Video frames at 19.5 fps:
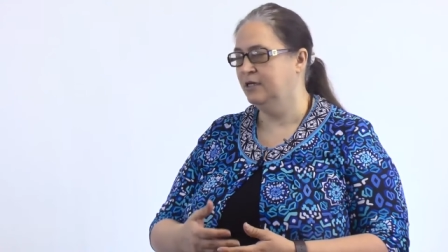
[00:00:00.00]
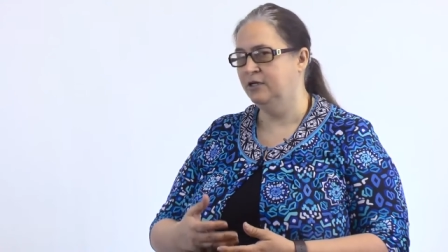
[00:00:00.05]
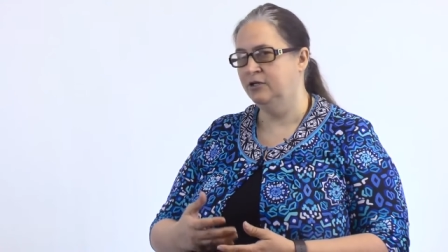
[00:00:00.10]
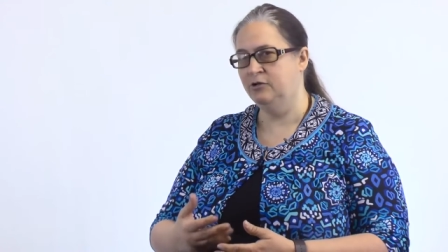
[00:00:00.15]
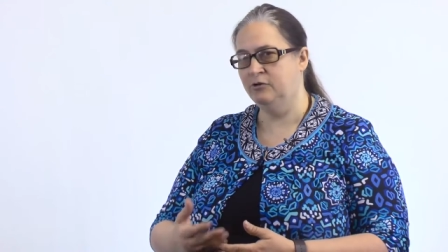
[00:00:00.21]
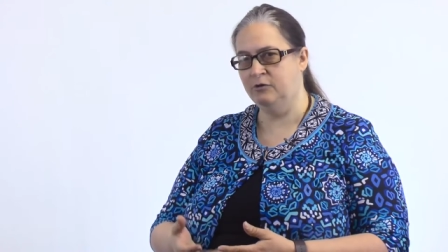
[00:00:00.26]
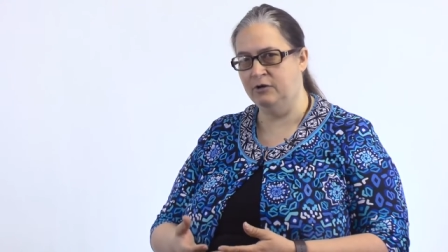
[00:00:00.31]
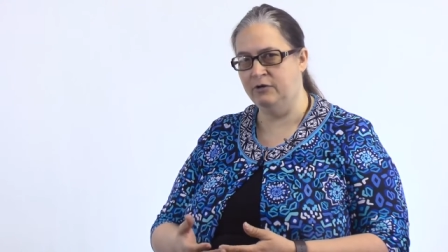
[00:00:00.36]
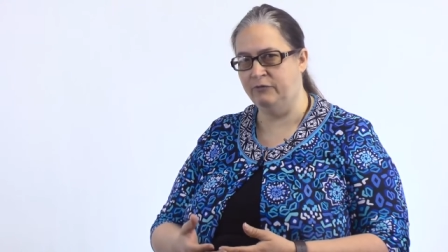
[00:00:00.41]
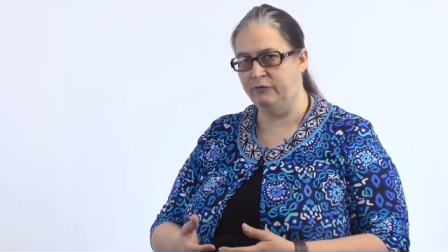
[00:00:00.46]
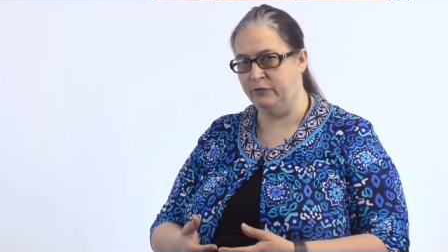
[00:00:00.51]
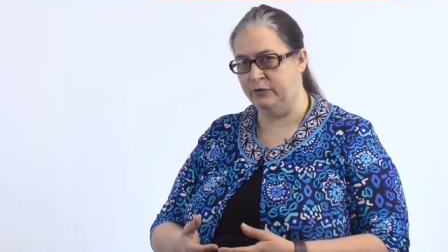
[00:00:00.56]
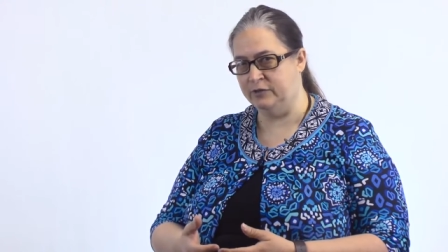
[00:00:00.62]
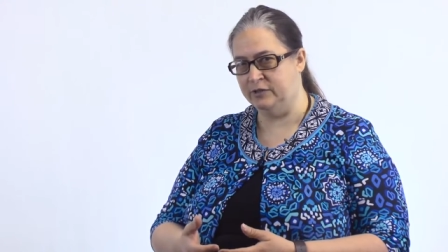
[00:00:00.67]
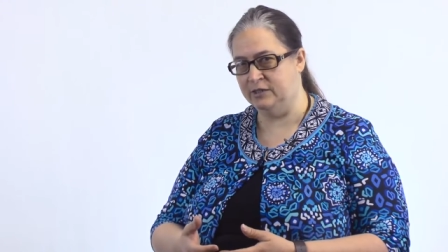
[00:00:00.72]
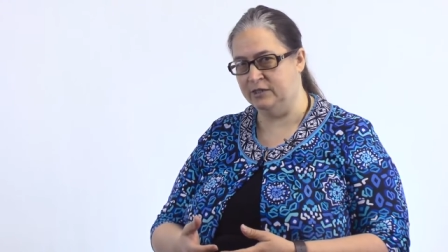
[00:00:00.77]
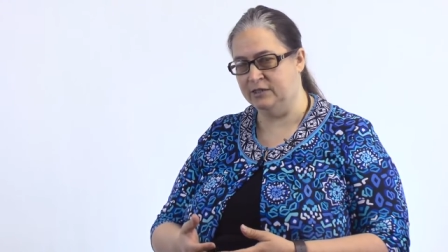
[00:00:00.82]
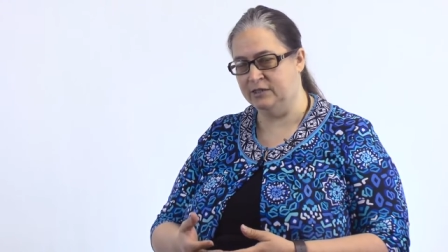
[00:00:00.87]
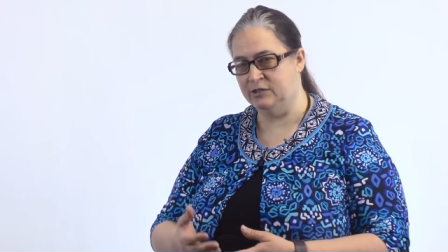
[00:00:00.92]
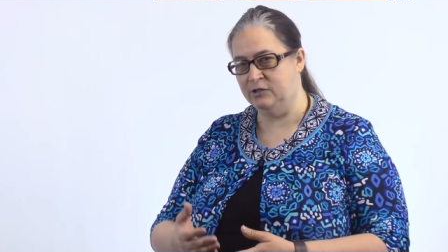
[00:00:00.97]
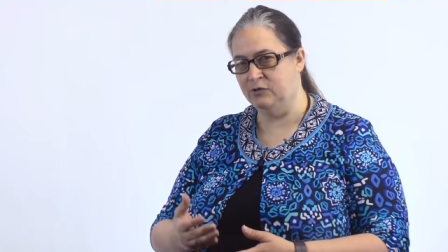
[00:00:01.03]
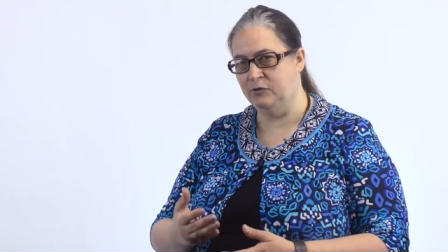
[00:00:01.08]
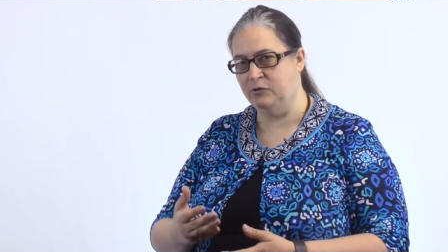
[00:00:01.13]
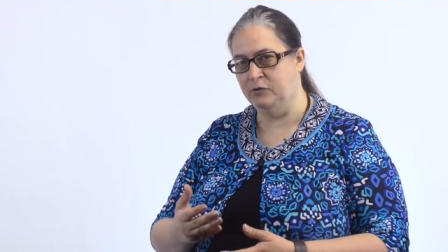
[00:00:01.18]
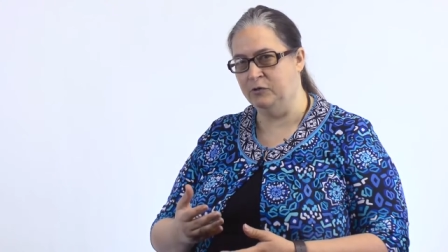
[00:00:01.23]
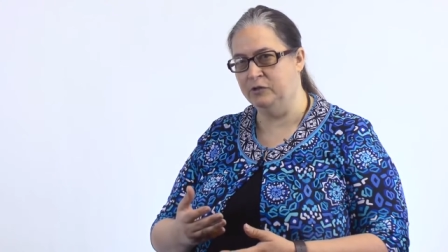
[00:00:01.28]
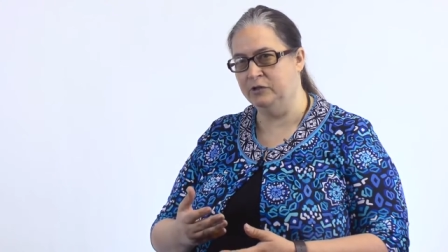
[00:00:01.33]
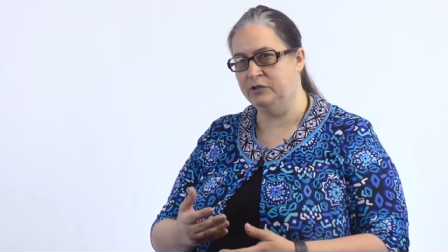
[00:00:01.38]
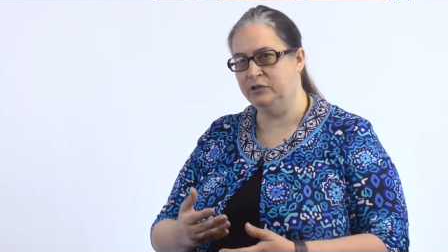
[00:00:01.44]
your inferences. You're
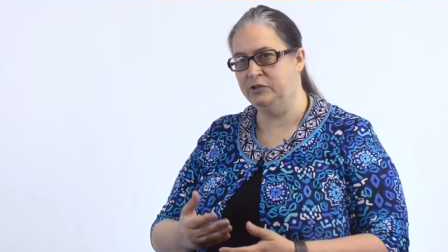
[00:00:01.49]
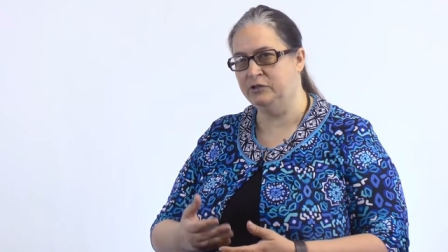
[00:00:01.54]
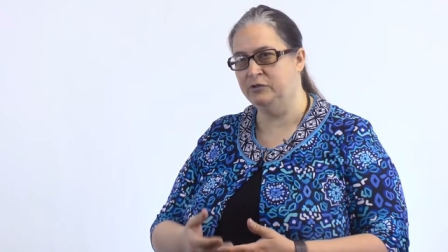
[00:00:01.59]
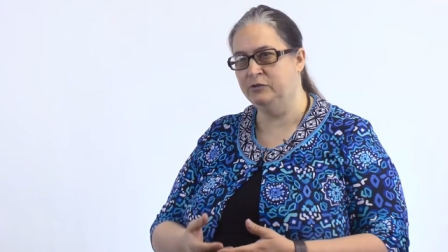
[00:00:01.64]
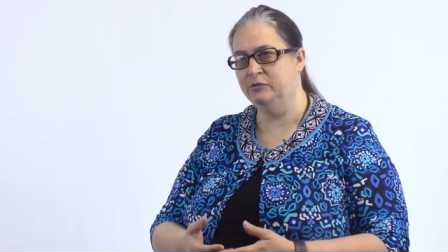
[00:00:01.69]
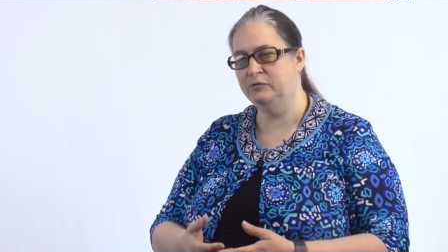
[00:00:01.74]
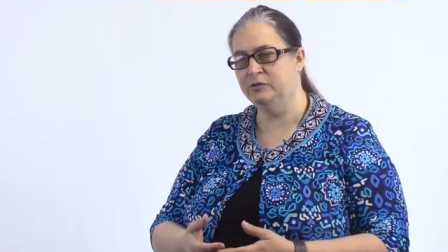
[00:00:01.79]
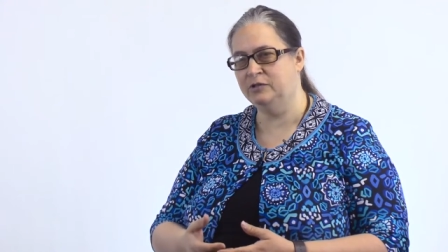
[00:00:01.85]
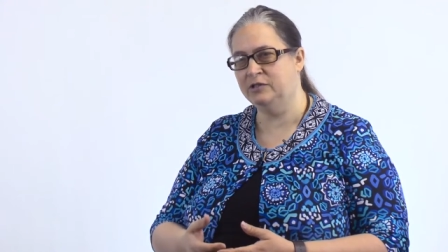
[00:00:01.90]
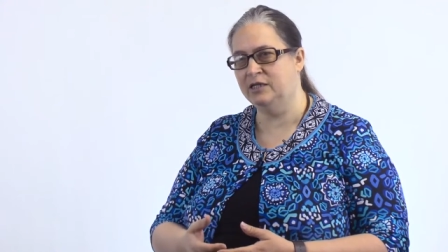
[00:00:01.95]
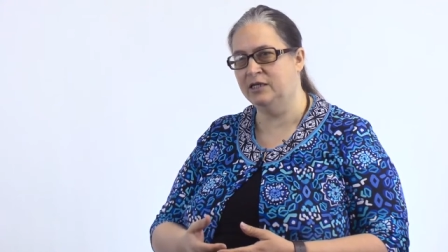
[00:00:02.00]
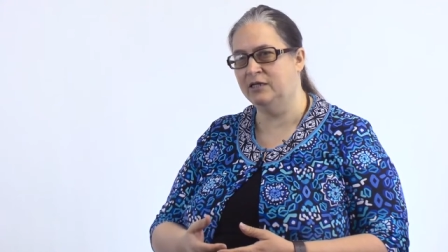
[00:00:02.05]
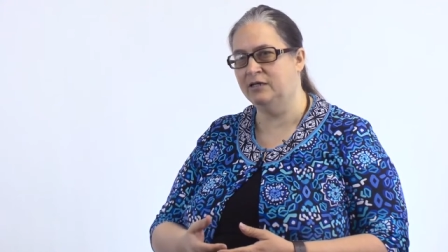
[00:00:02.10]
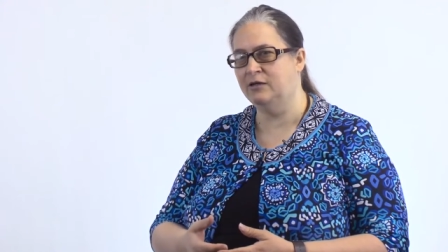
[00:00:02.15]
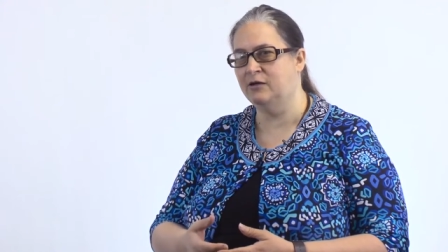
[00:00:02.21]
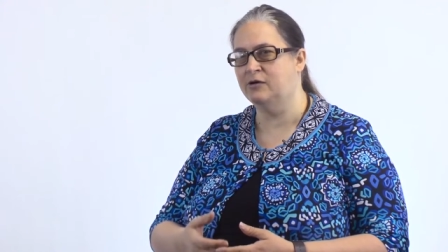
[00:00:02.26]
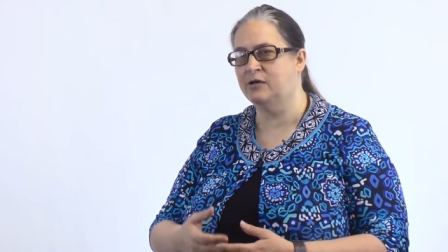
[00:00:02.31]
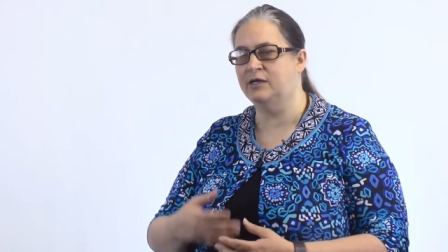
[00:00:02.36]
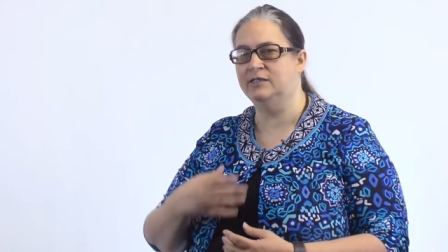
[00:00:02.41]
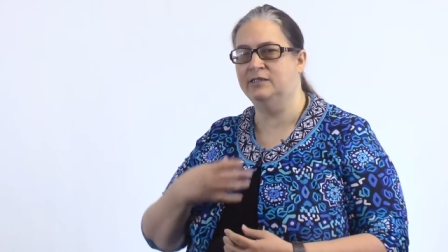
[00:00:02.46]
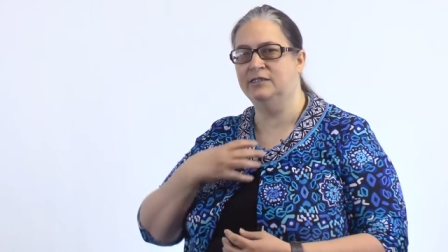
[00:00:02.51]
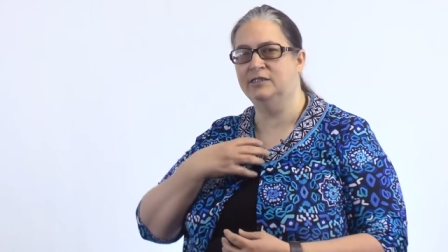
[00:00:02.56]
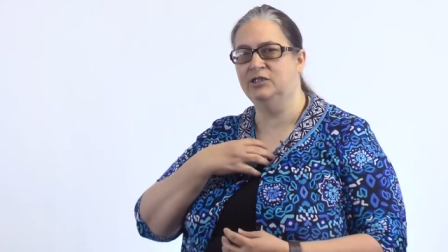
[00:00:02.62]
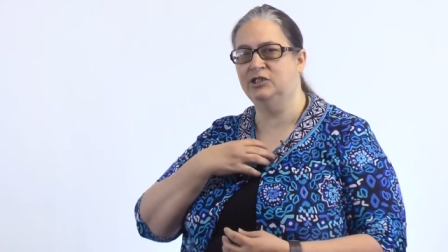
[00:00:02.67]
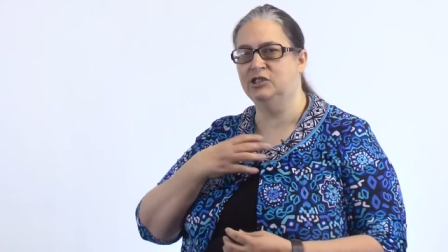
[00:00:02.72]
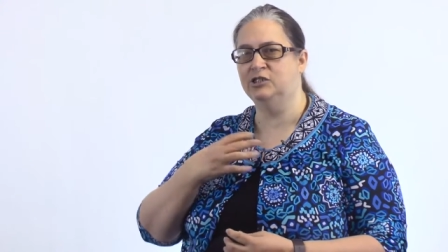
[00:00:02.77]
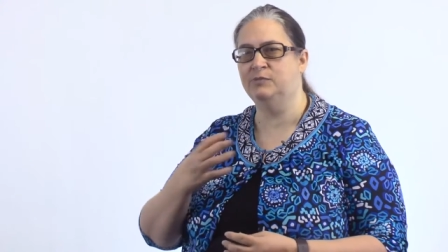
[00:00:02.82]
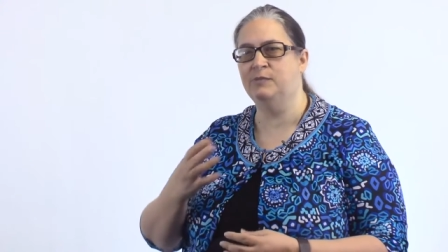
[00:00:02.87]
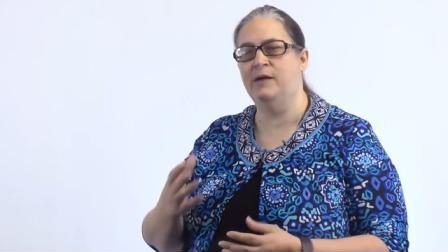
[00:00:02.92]
going to say, okay, is
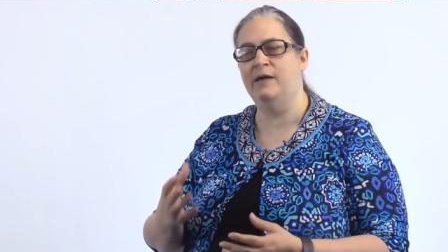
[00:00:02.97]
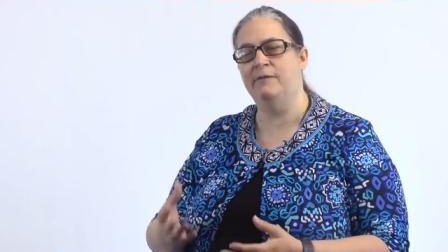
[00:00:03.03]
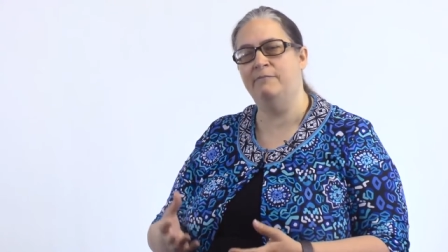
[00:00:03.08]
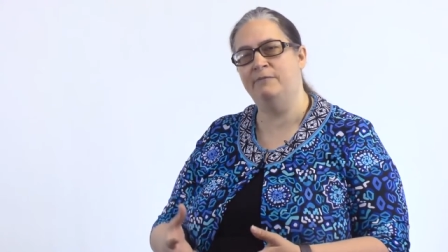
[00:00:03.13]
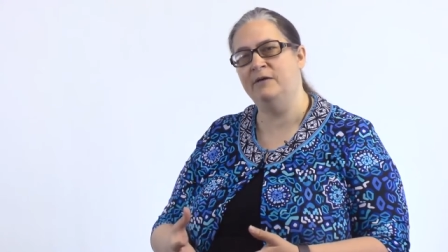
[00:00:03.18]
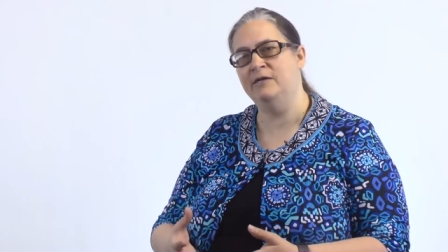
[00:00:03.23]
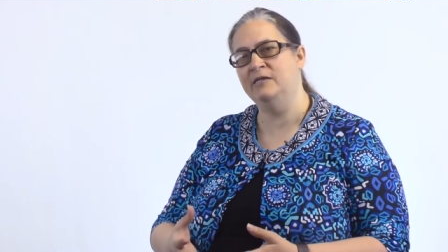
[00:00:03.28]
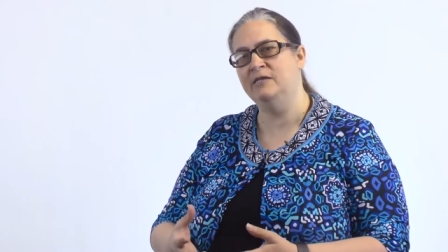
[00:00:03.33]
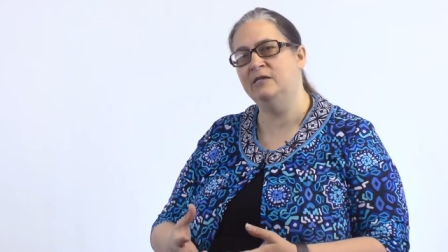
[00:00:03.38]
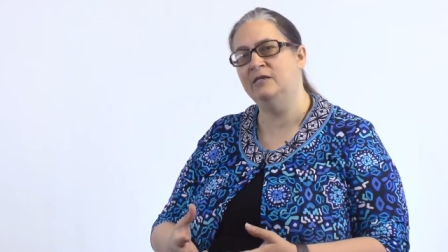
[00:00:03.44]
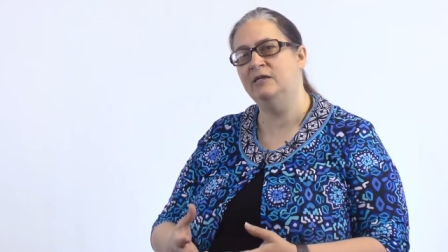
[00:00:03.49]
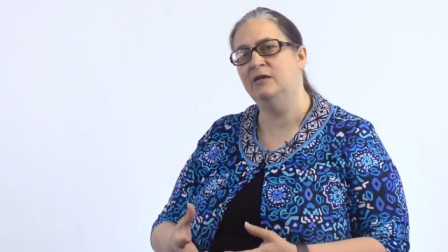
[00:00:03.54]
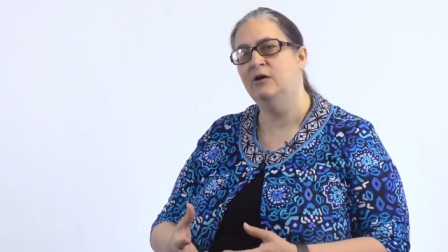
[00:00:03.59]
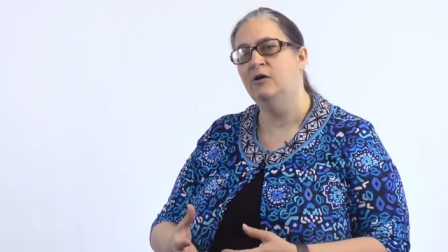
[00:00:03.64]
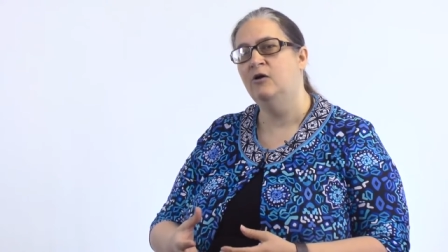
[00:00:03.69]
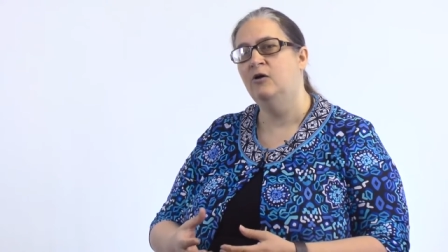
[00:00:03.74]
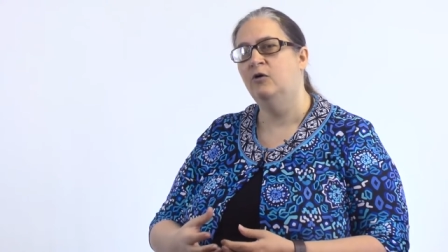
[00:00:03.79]
this just my opinion,